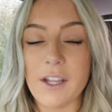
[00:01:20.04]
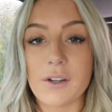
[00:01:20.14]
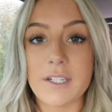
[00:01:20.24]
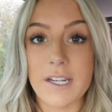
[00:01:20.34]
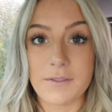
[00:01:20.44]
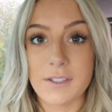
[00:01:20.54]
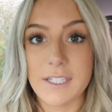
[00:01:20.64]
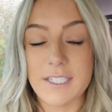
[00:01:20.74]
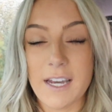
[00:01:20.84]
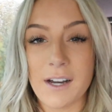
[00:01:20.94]
you could
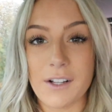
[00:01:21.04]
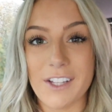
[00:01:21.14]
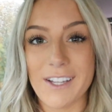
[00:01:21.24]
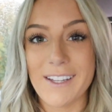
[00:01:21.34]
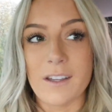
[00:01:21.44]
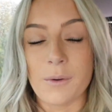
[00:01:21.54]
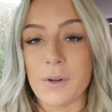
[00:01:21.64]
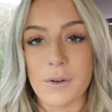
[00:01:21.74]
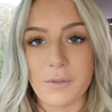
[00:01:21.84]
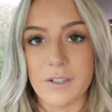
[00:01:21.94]
definitely tell there
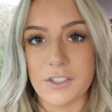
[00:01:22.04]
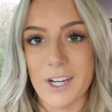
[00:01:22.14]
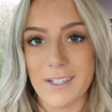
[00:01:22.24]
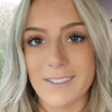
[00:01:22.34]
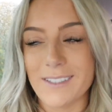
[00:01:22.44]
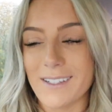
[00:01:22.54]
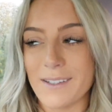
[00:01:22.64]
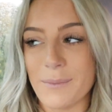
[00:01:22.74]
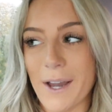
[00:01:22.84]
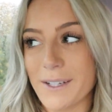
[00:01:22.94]
were no rear shocks
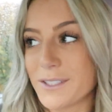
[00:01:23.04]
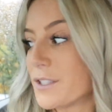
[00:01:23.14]
in the back.